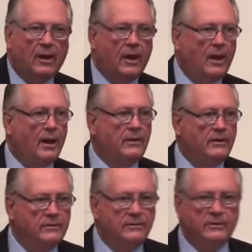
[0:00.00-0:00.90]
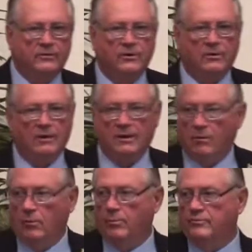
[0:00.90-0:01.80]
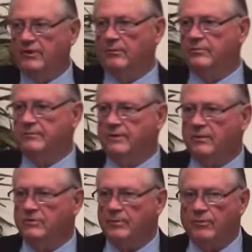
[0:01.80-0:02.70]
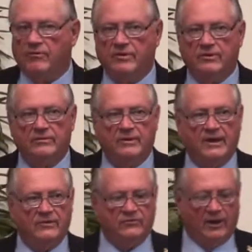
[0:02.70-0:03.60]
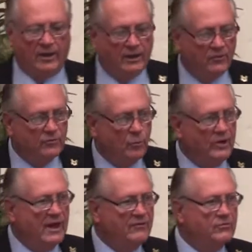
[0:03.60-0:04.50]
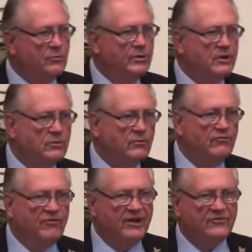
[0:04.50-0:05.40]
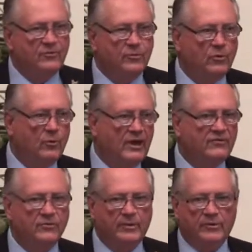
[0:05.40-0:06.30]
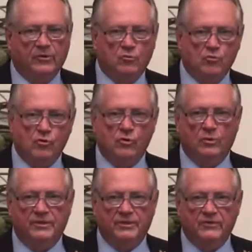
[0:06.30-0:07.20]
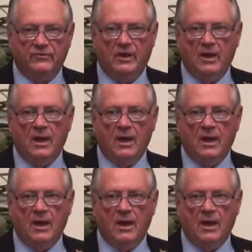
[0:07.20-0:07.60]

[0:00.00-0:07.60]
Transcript: And you turn around, something comes up over there the next day. We have to be flexible. We have to be able to roll with this.